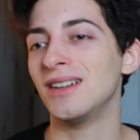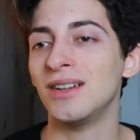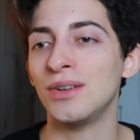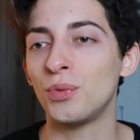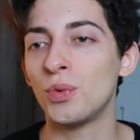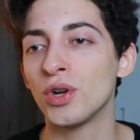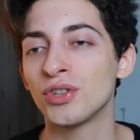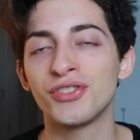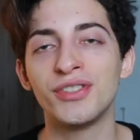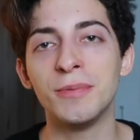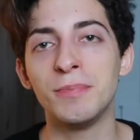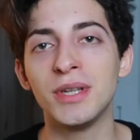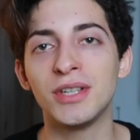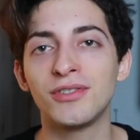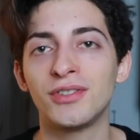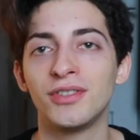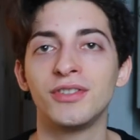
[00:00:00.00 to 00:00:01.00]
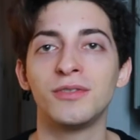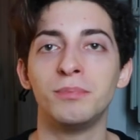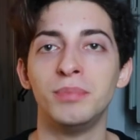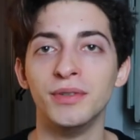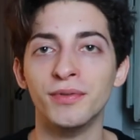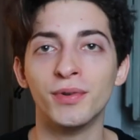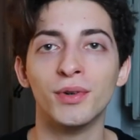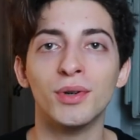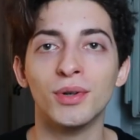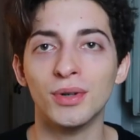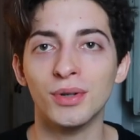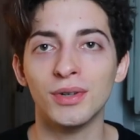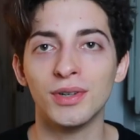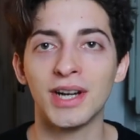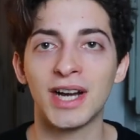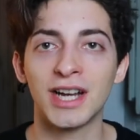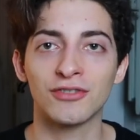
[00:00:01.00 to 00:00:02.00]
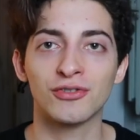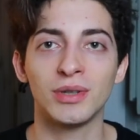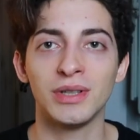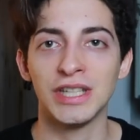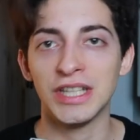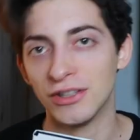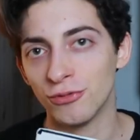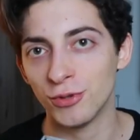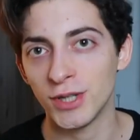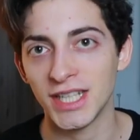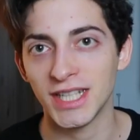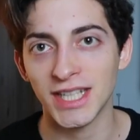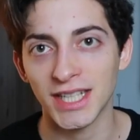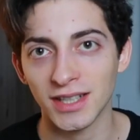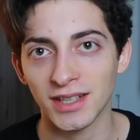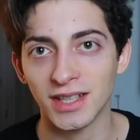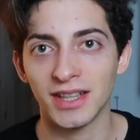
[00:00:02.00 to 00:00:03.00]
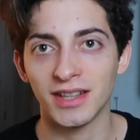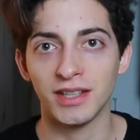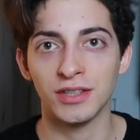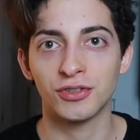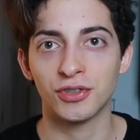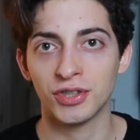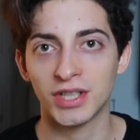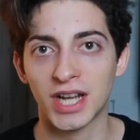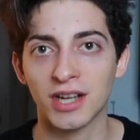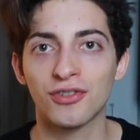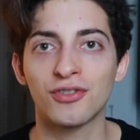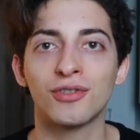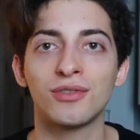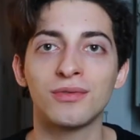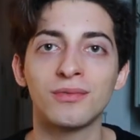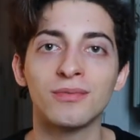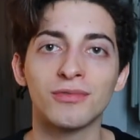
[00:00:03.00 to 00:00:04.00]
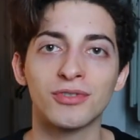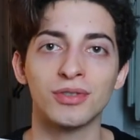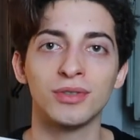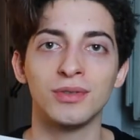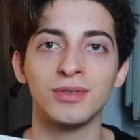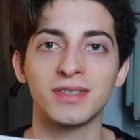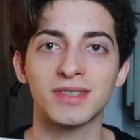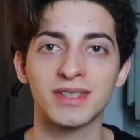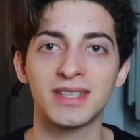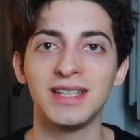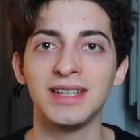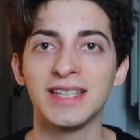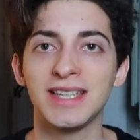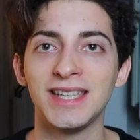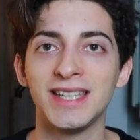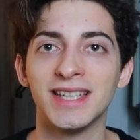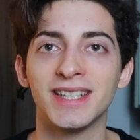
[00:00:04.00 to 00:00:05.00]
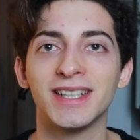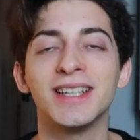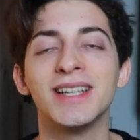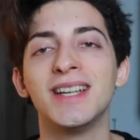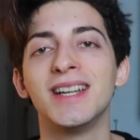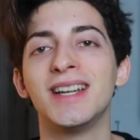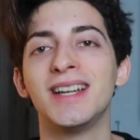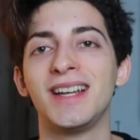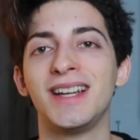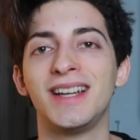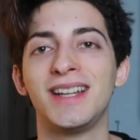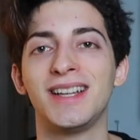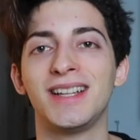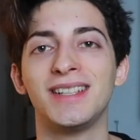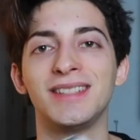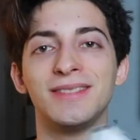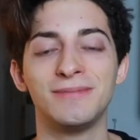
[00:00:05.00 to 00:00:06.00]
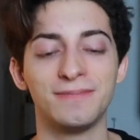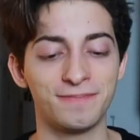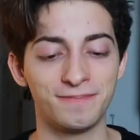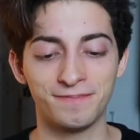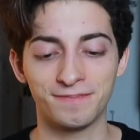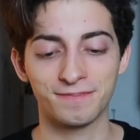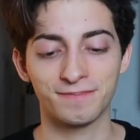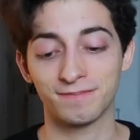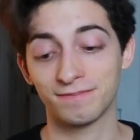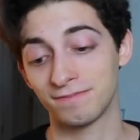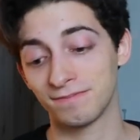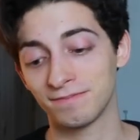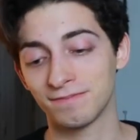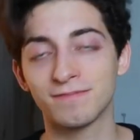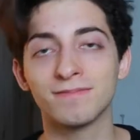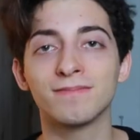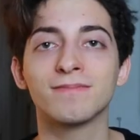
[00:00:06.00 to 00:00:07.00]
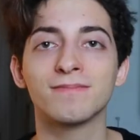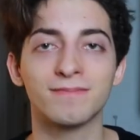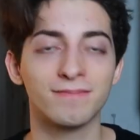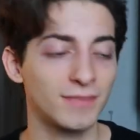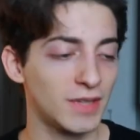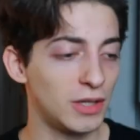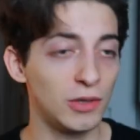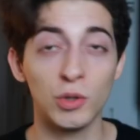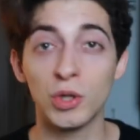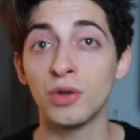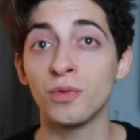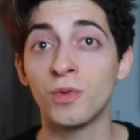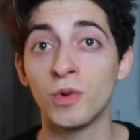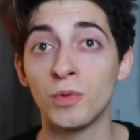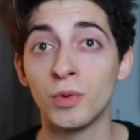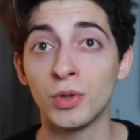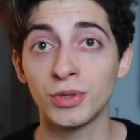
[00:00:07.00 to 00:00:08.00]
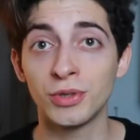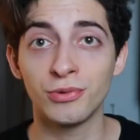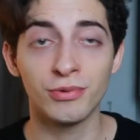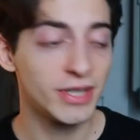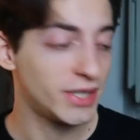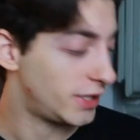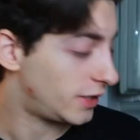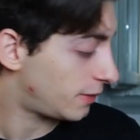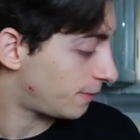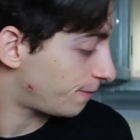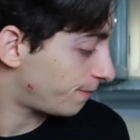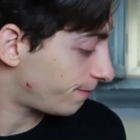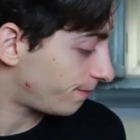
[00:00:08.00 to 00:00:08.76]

uh, watch the pictures before actually reading the introduction. So it's still here. Um, Looking forward to it.